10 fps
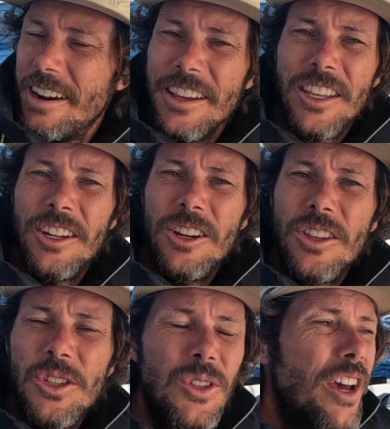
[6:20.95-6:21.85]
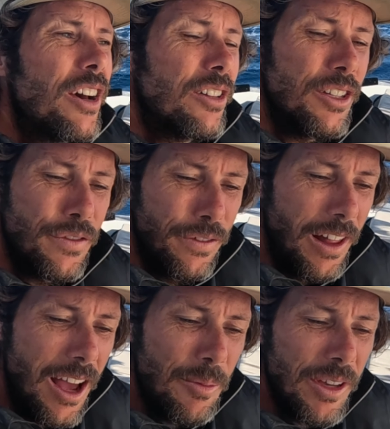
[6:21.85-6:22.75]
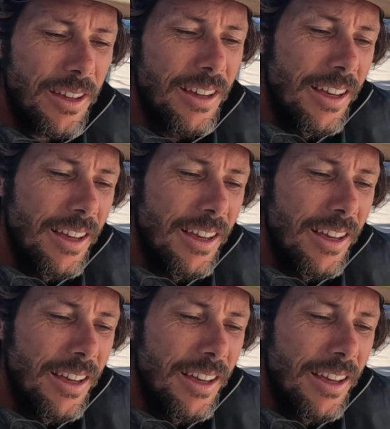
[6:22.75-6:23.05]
You can hear the sail is flapping.